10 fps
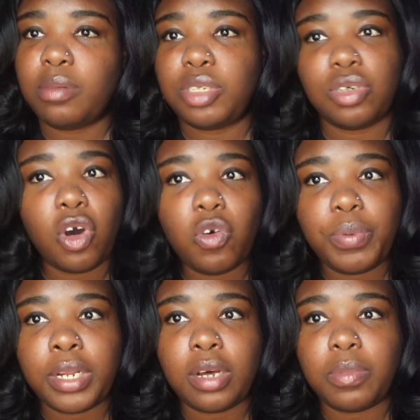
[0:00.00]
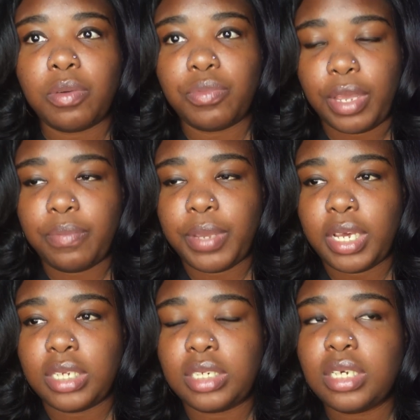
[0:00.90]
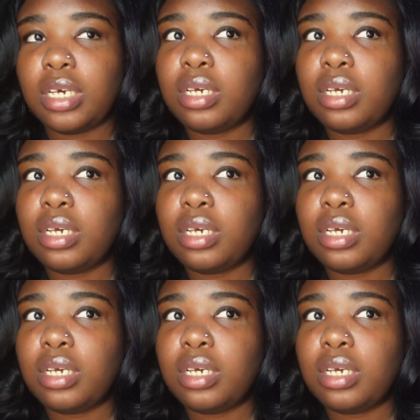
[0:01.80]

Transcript: to open up Rampage.